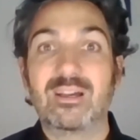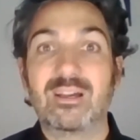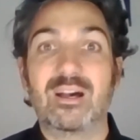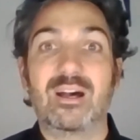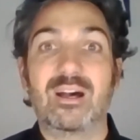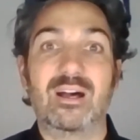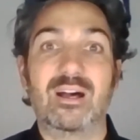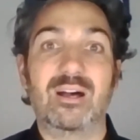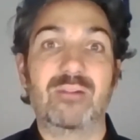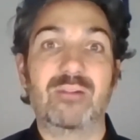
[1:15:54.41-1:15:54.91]

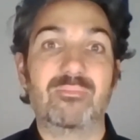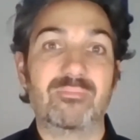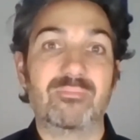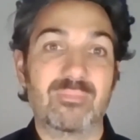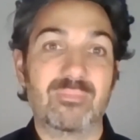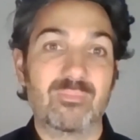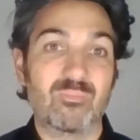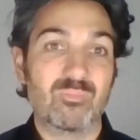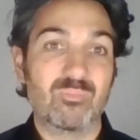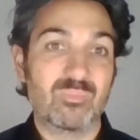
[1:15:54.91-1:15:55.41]
um,
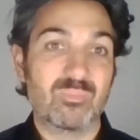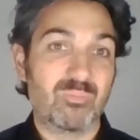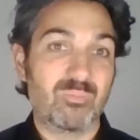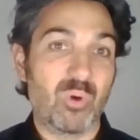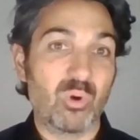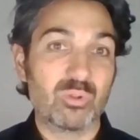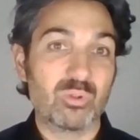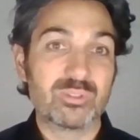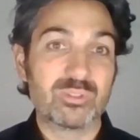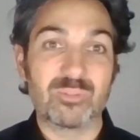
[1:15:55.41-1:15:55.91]

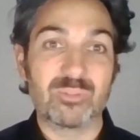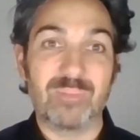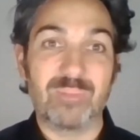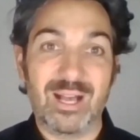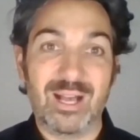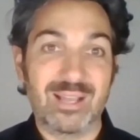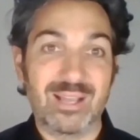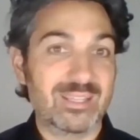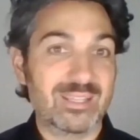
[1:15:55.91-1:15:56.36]
bolder body.